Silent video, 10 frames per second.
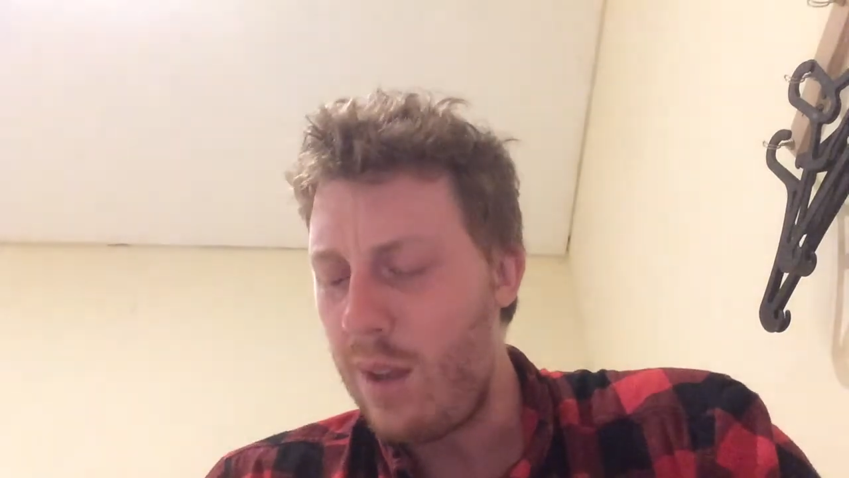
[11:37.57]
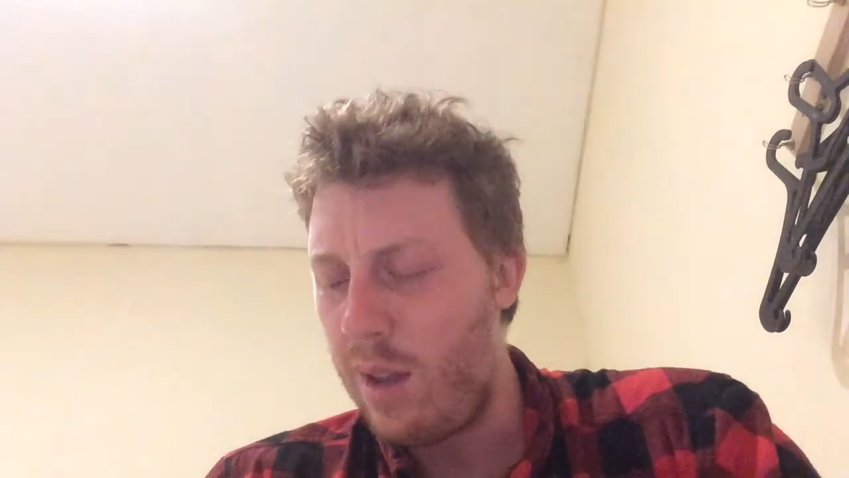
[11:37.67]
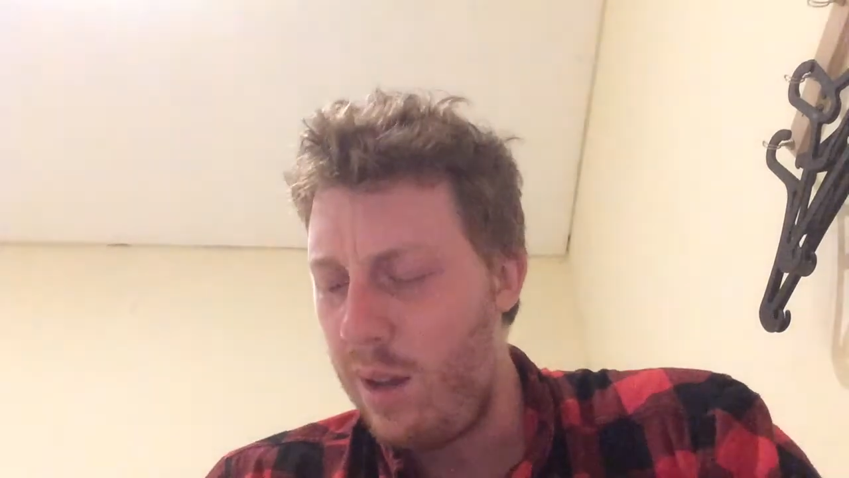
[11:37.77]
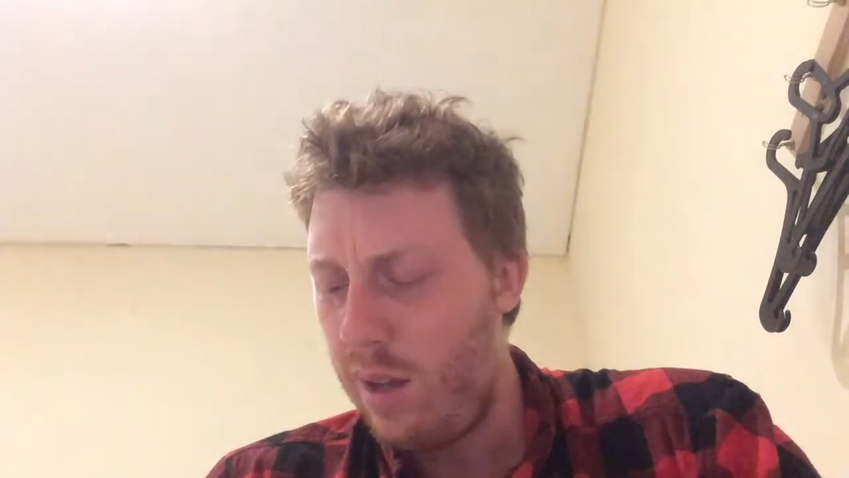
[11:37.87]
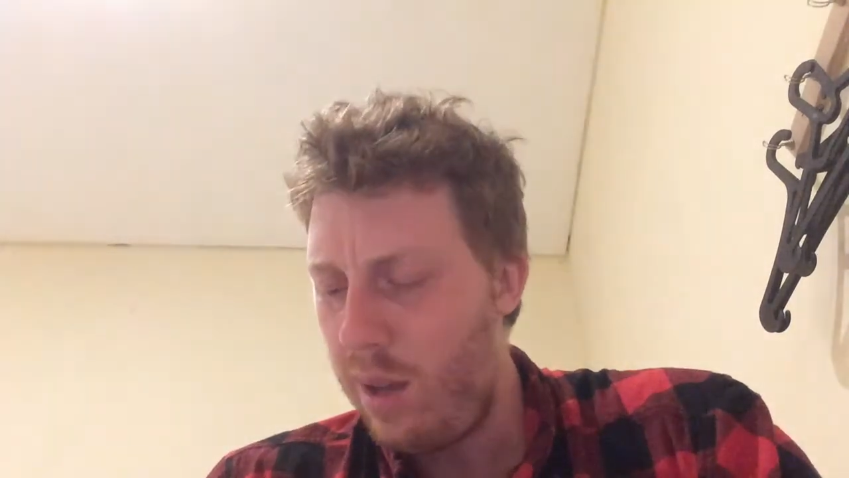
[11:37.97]

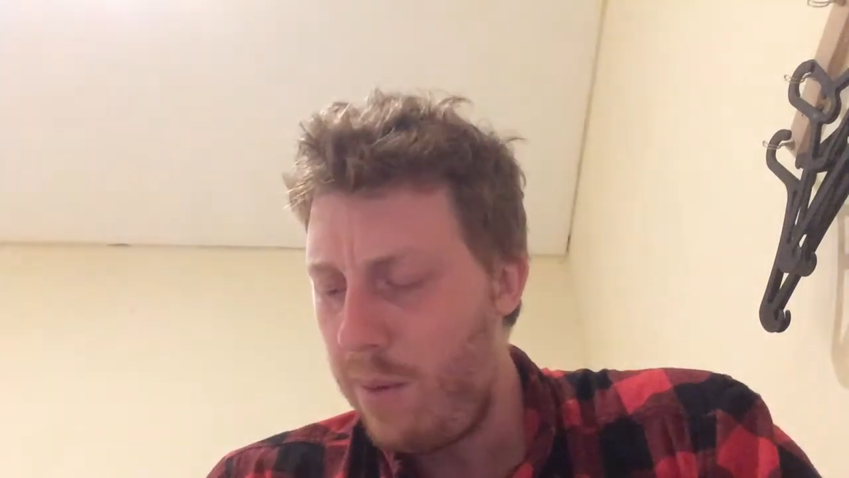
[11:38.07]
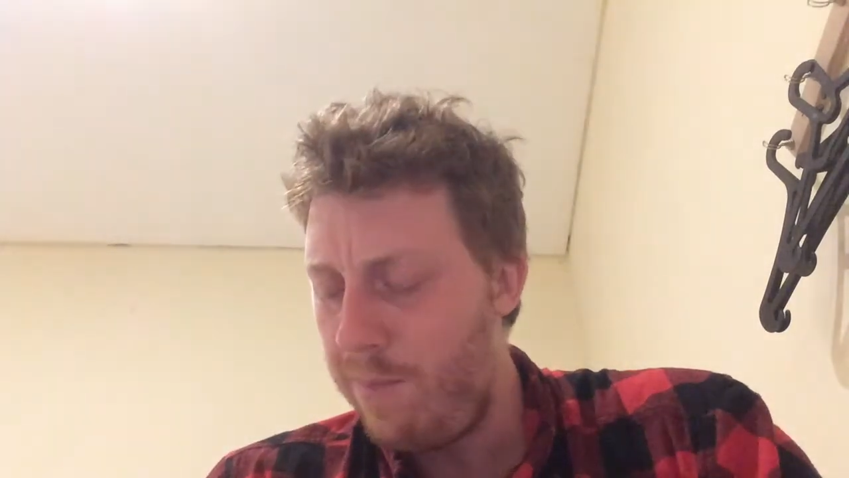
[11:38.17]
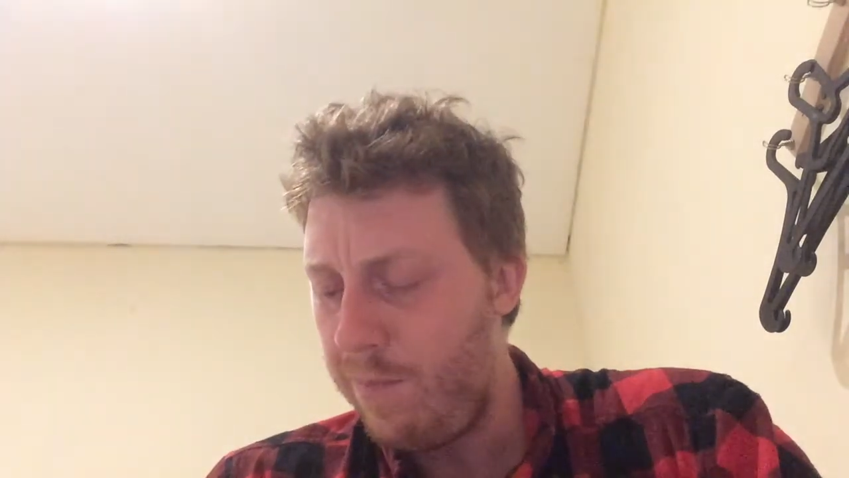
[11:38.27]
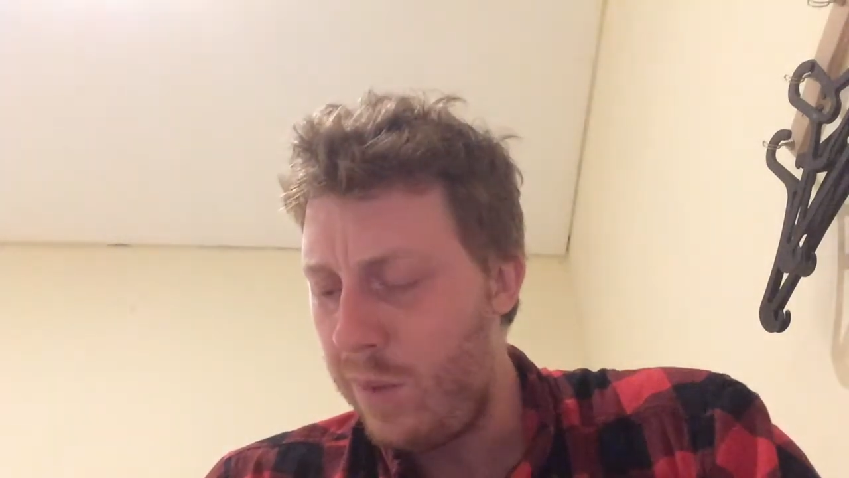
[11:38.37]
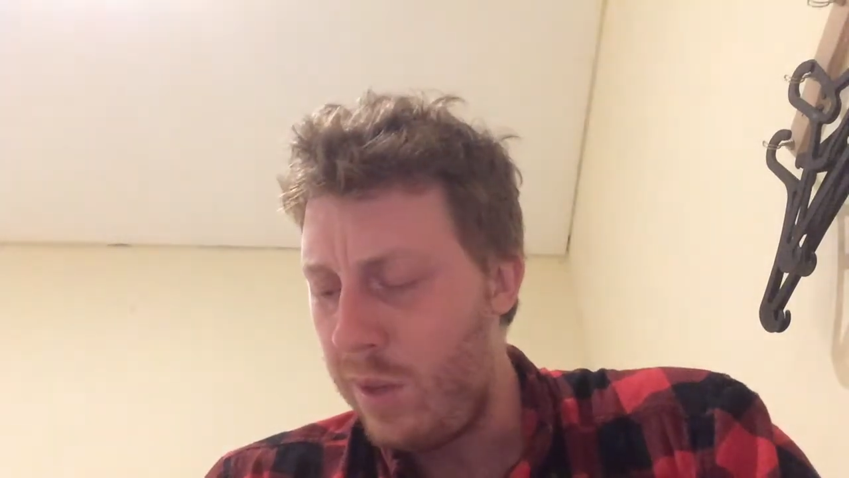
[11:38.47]

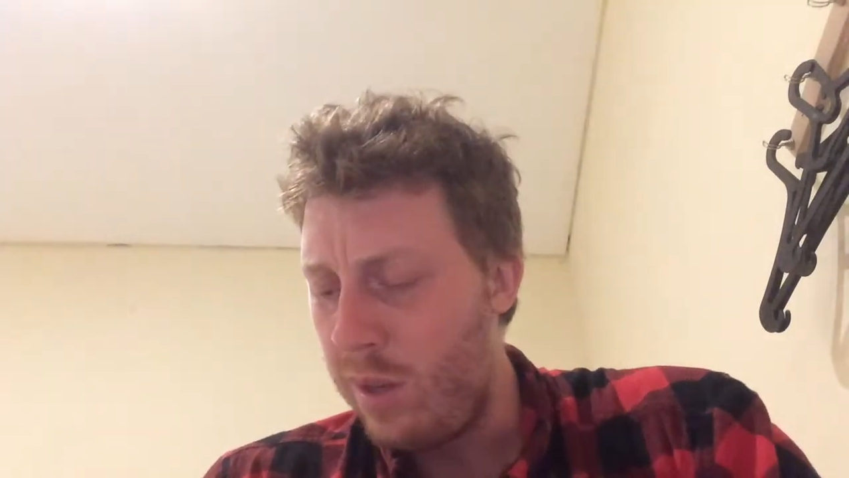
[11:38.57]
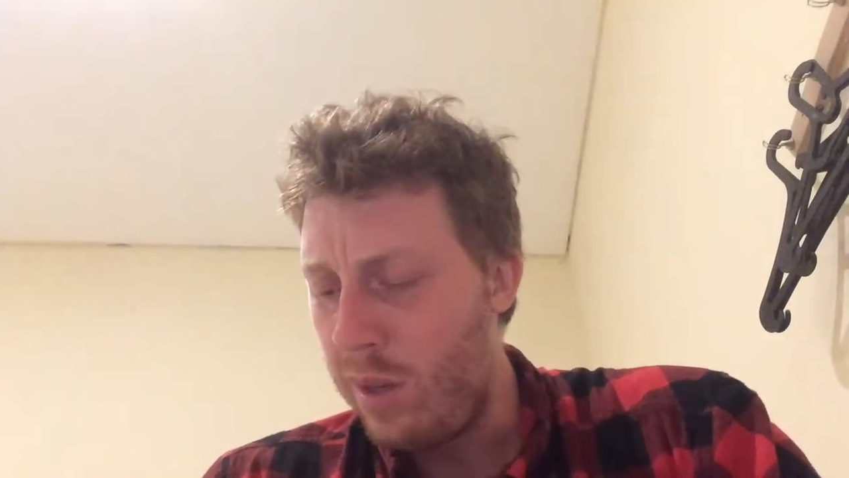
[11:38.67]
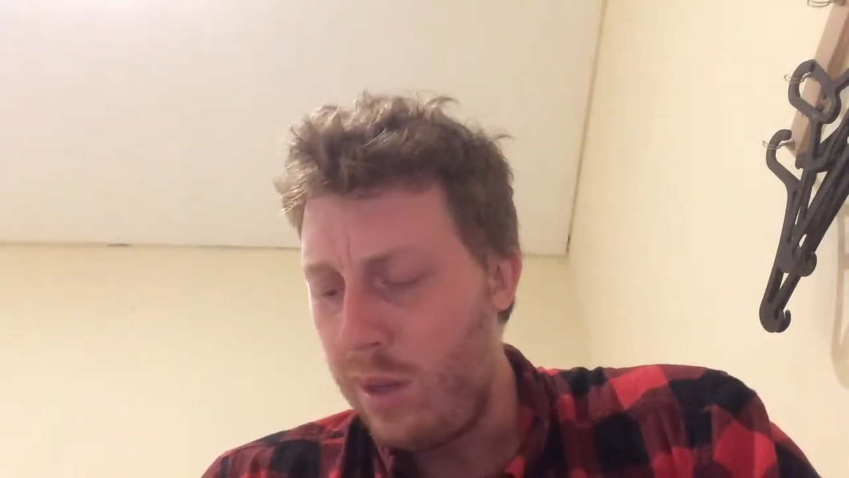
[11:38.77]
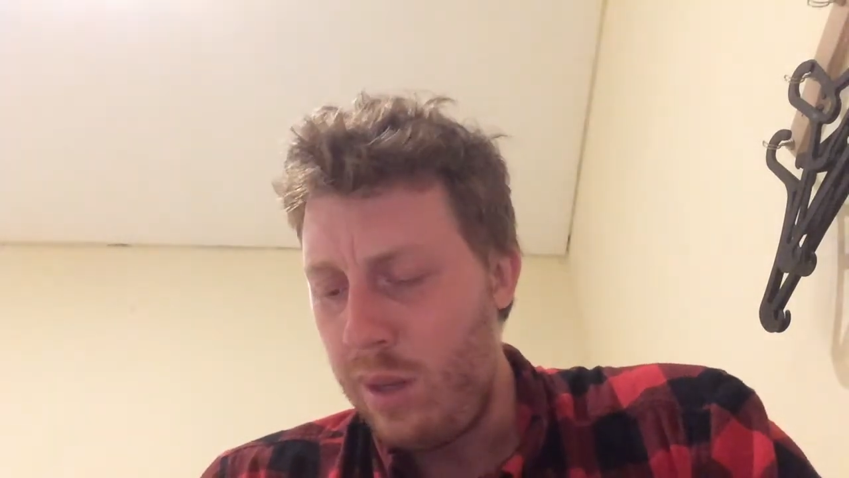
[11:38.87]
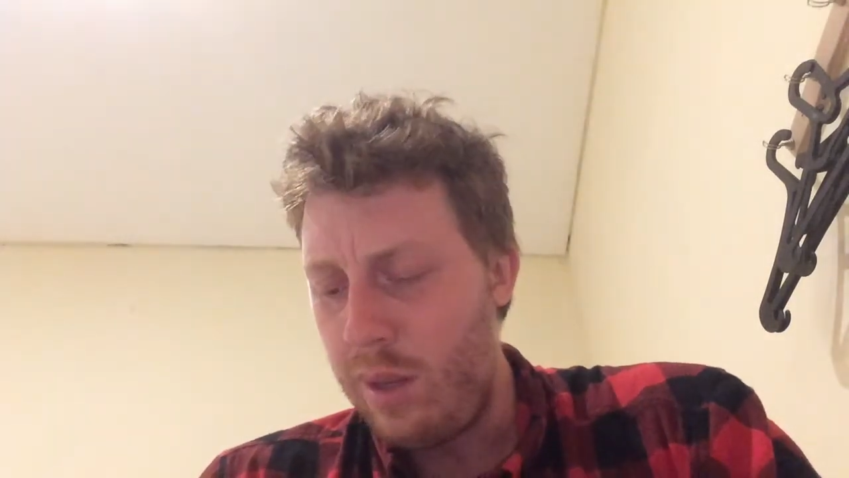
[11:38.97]
Let's
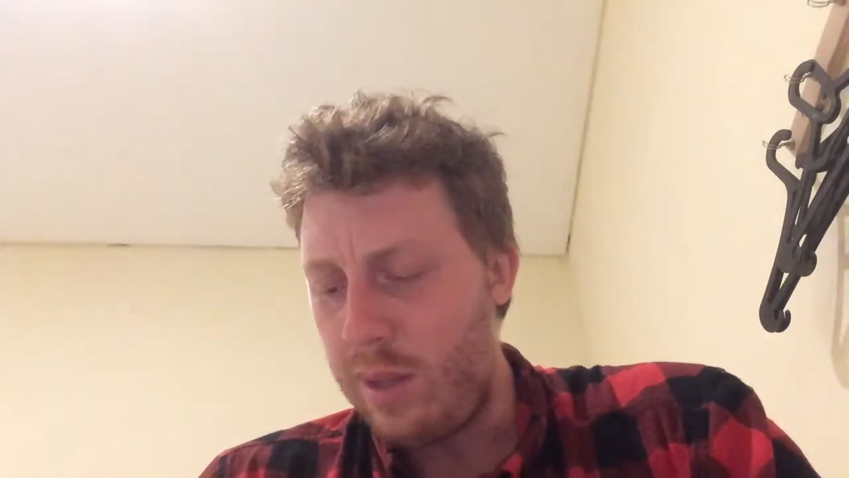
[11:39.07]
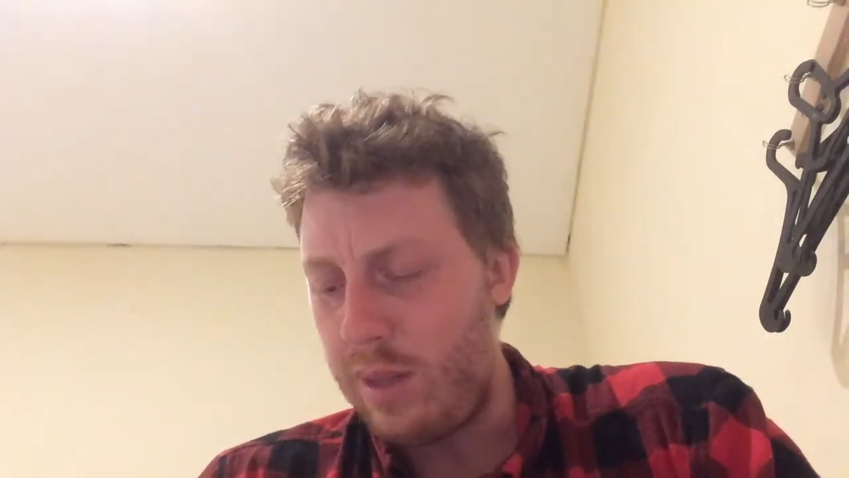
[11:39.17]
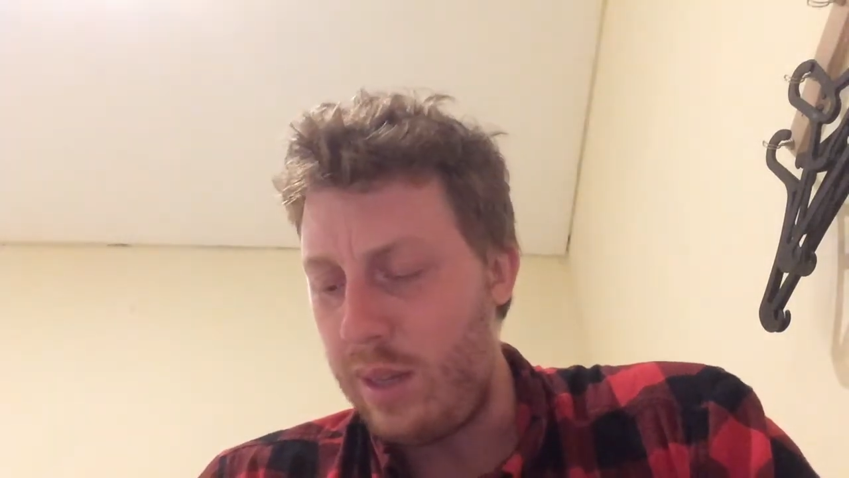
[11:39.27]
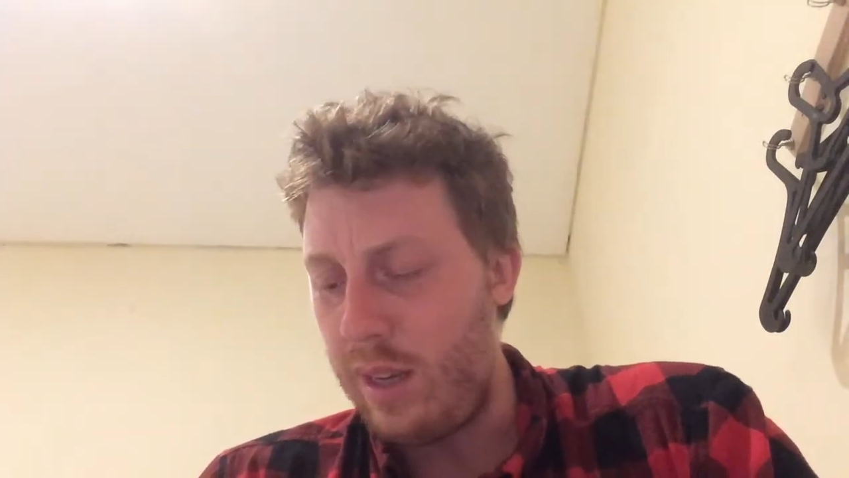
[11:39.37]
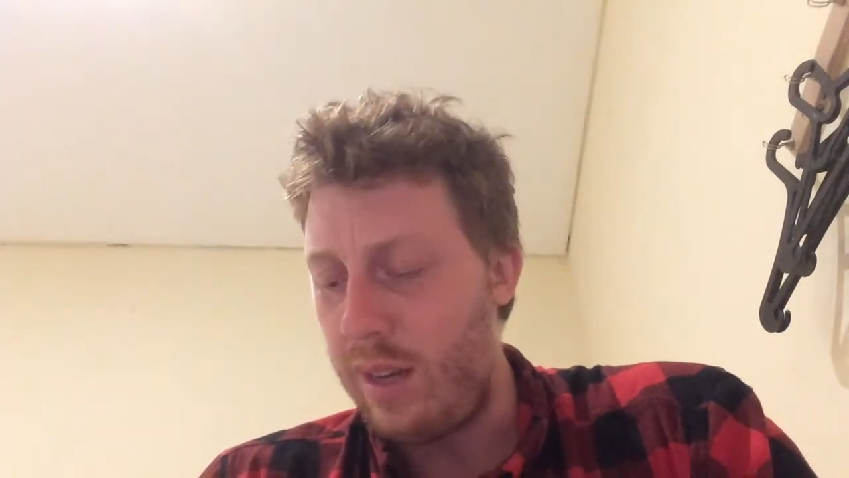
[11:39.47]

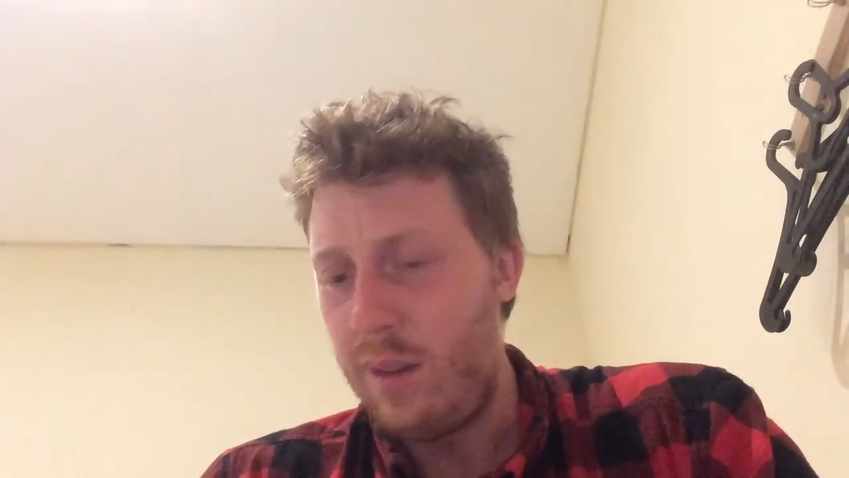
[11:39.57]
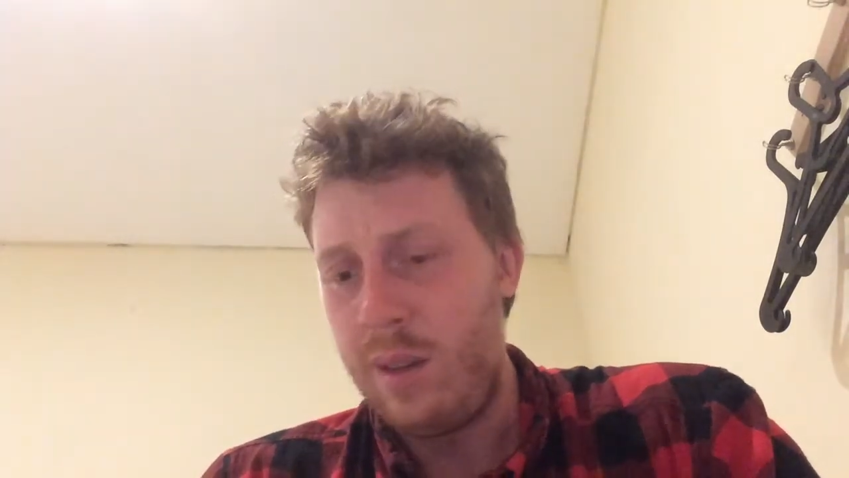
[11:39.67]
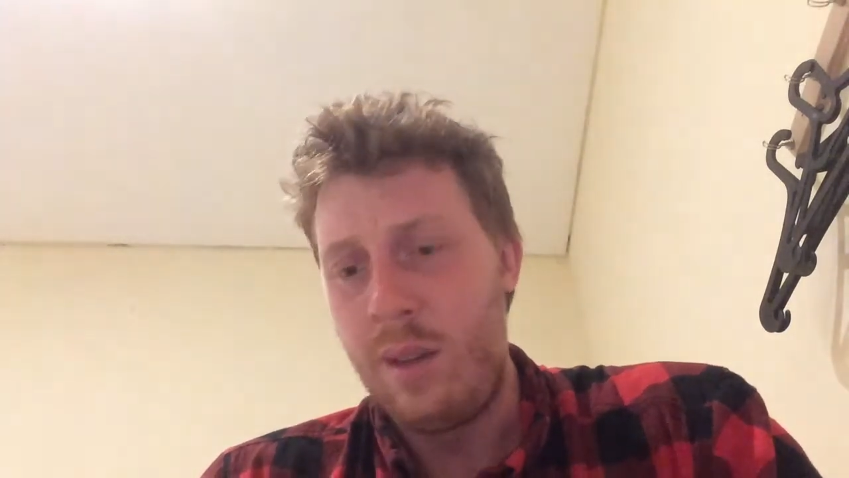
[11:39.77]
see.